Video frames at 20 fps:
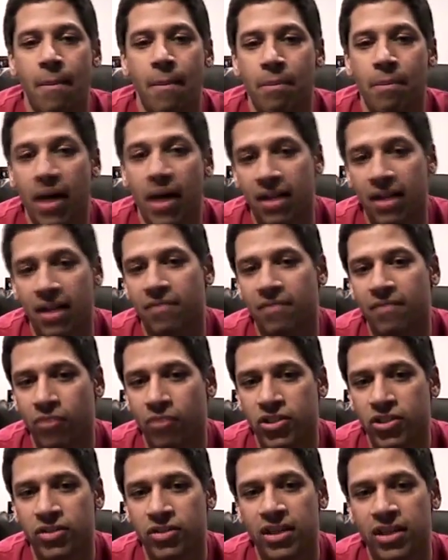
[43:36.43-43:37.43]
But
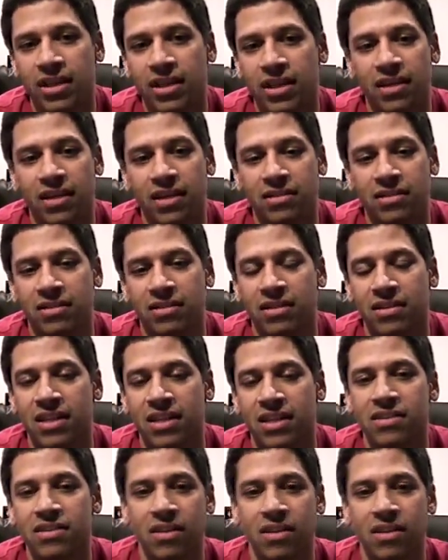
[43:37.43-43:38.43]
unfortunately,
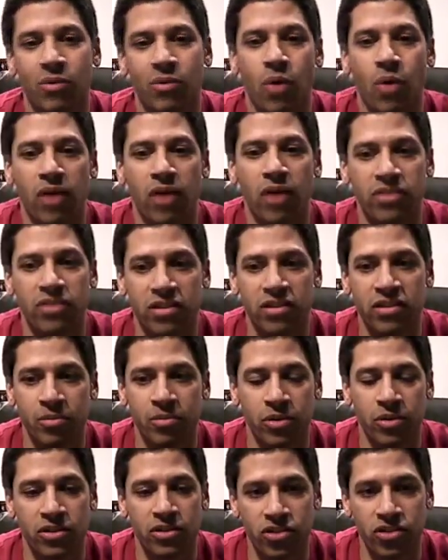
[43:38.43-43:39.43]
it requires a
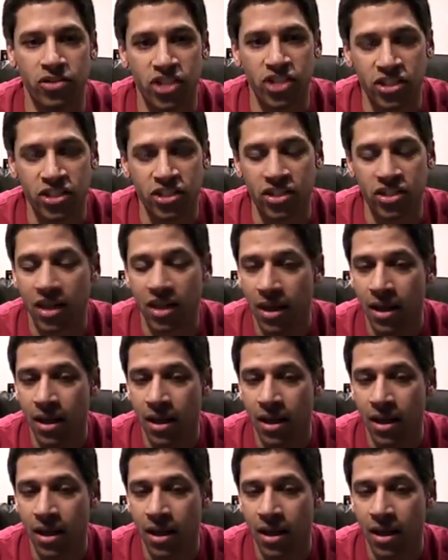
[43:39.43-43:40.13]
discipline to just